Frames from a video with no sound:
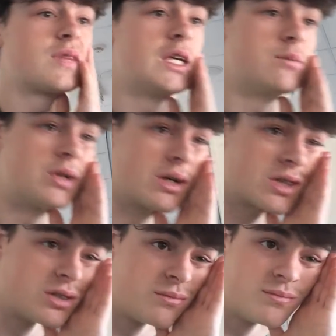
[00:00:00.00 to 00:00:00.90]
the heat
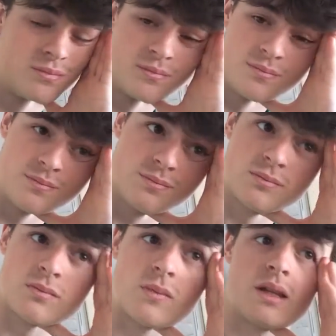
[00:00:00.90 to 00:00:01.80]
production
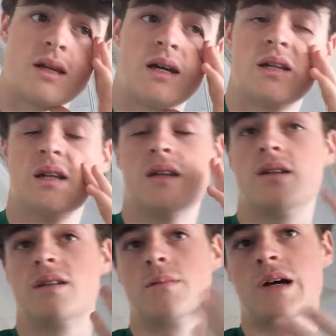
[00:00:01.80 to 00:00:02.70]
and then
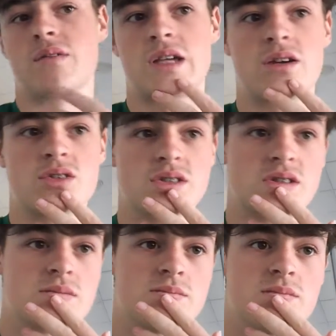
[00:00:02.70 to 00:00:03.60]
the amount of
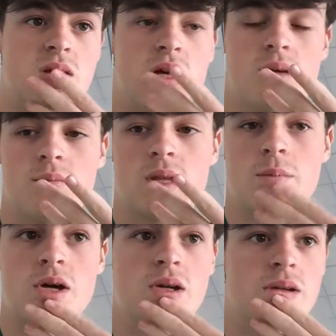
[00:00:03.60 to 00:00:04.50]
calories
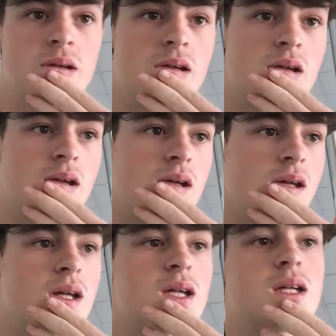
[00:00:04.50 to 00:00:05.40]
that burned.
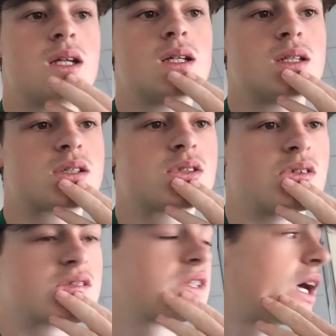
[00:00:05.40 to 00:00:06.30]
It's
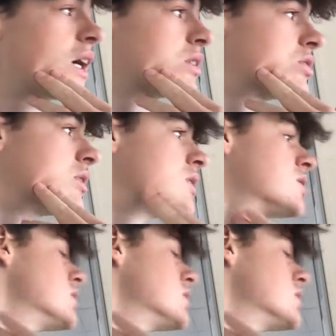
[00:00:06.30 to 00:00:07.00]
not as accurate as